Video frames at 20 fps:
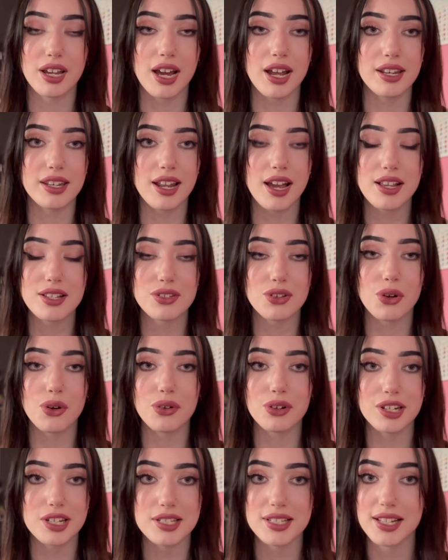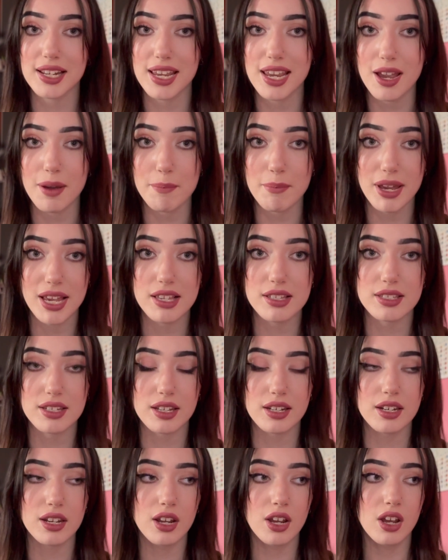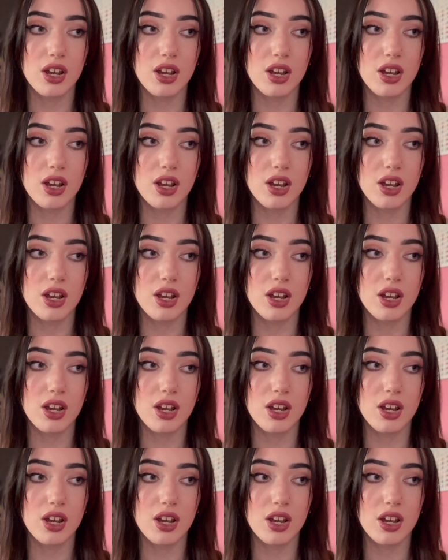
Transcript: And that's honestly amazing.